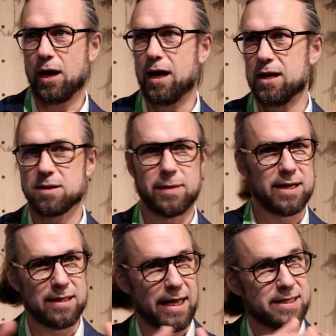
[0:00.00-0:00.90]

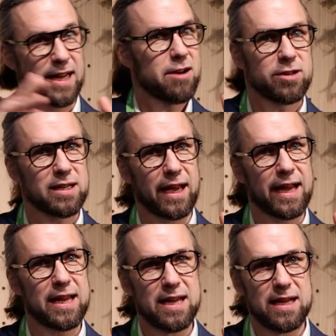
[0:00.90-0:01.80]

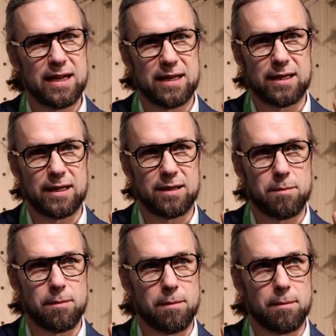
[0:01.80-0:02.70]
directly
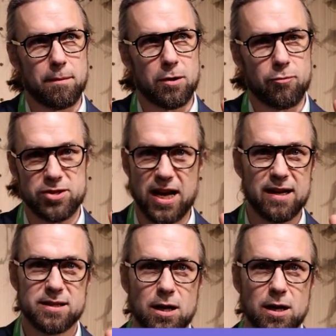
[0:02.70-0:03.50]
result